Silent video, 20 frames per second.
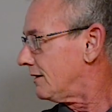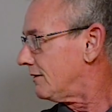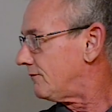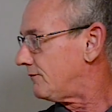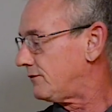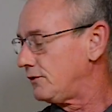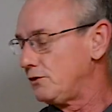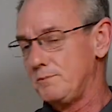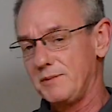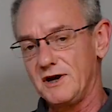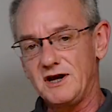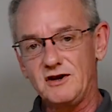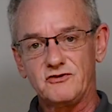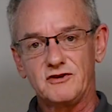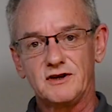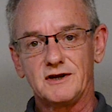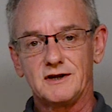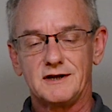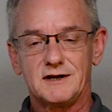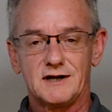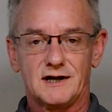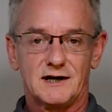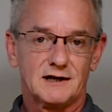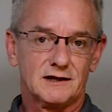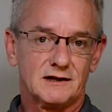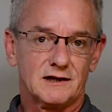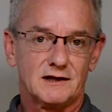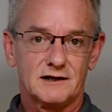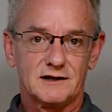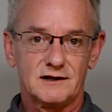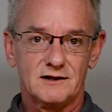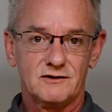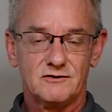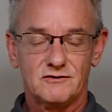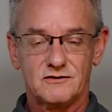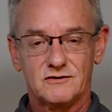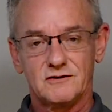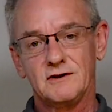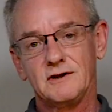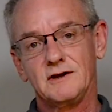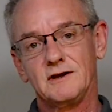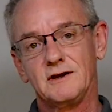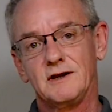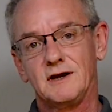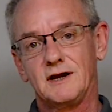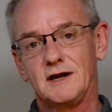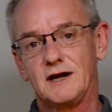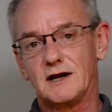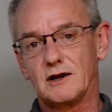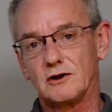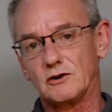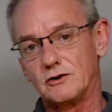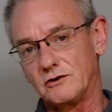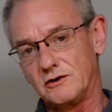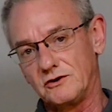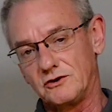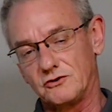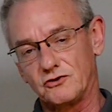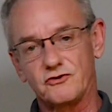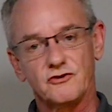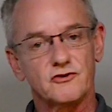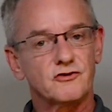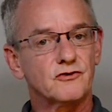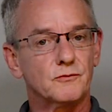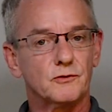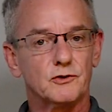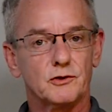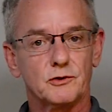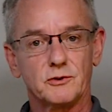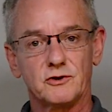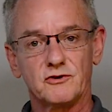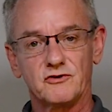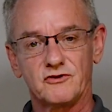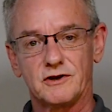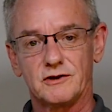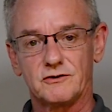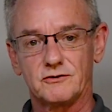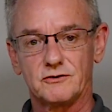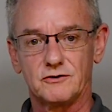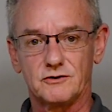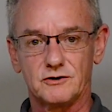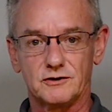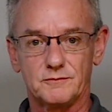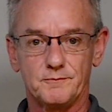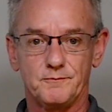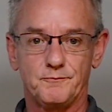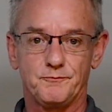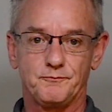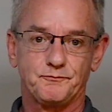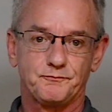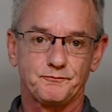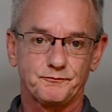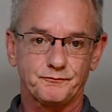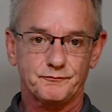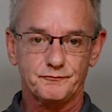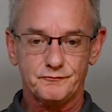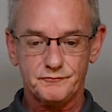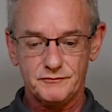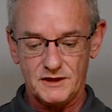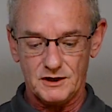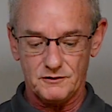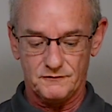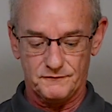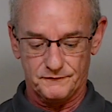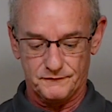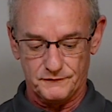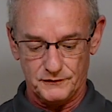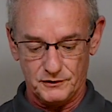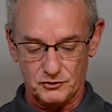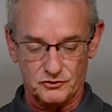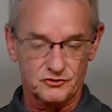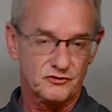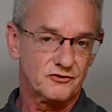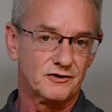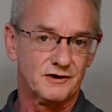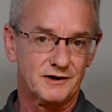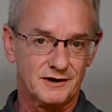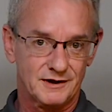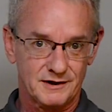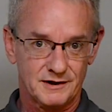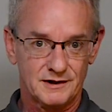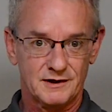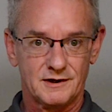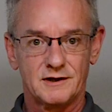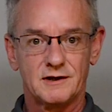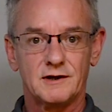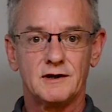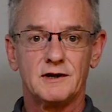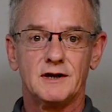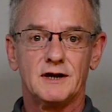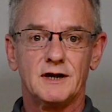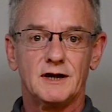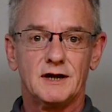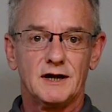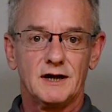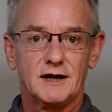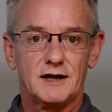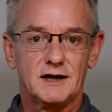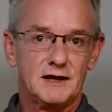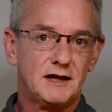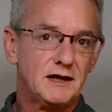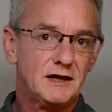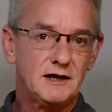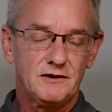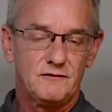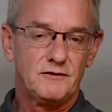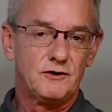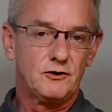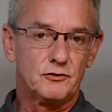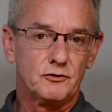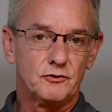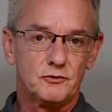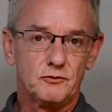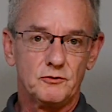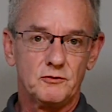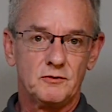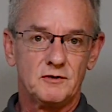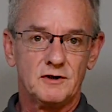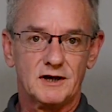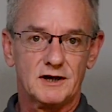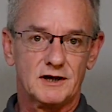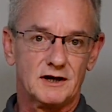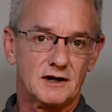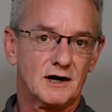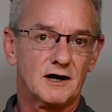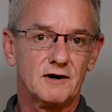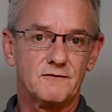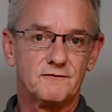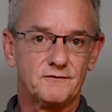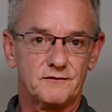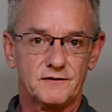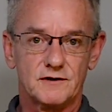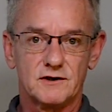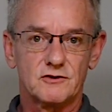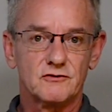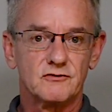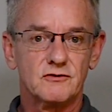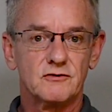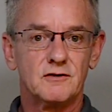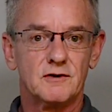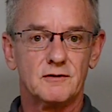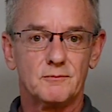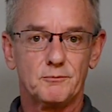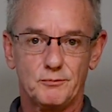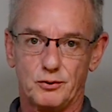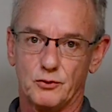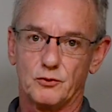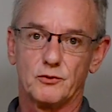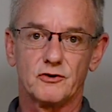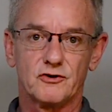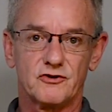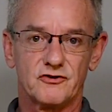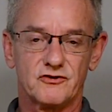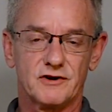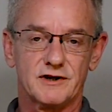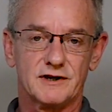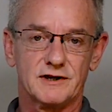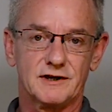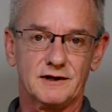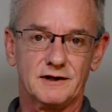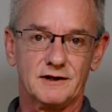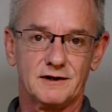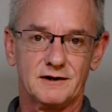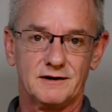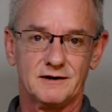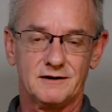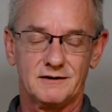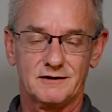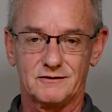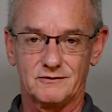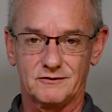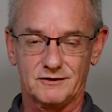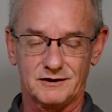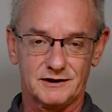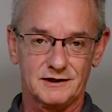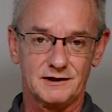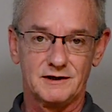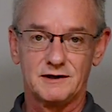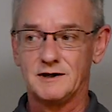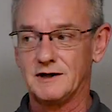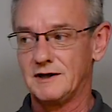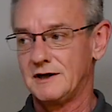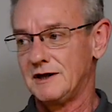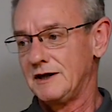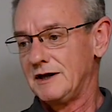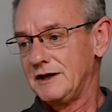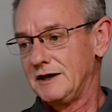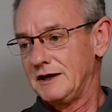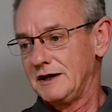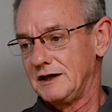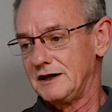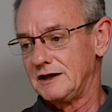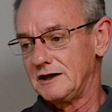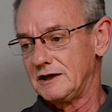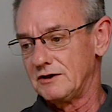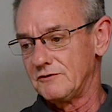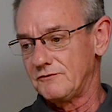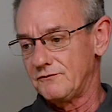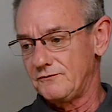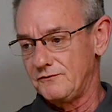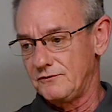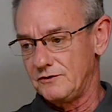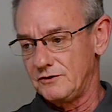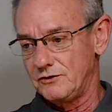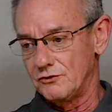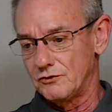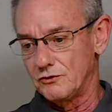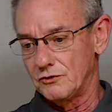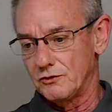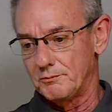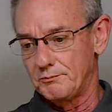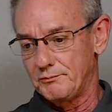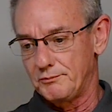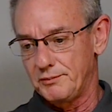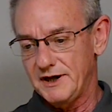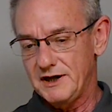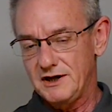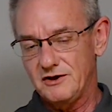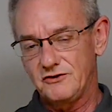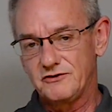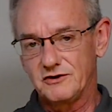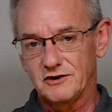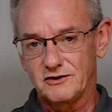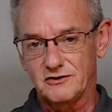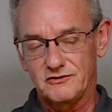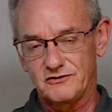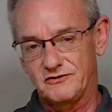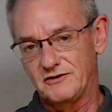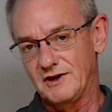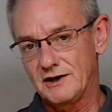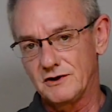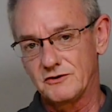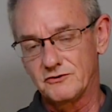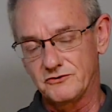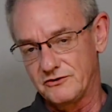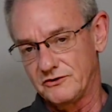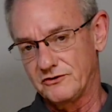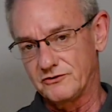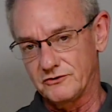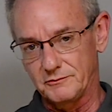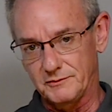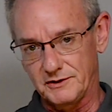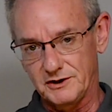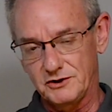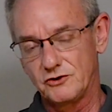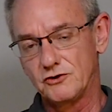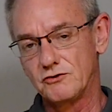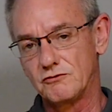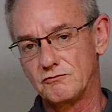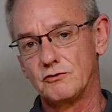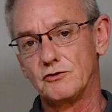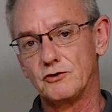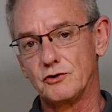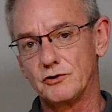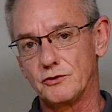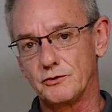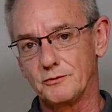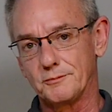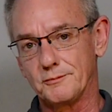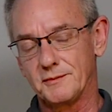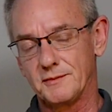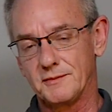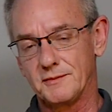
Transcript: Few basic guidelines, and your system will always sound good. First, an EQ cannot fix poor design, okay? If your basic sound system in your room